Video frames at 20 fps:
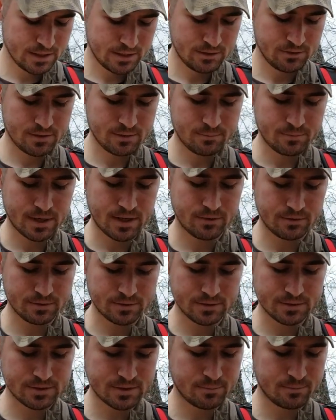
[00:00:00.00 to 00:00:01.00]
You can mount
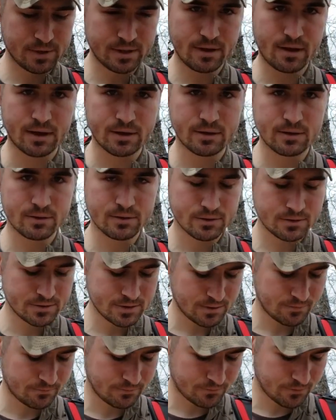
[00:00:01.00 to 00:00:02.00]
some
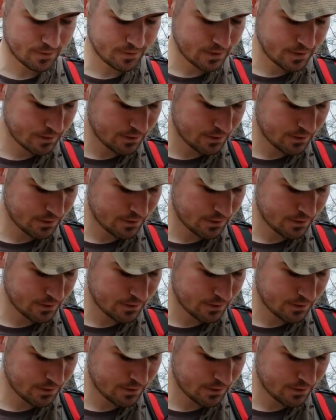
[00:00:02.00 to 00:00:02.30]
binoculars up front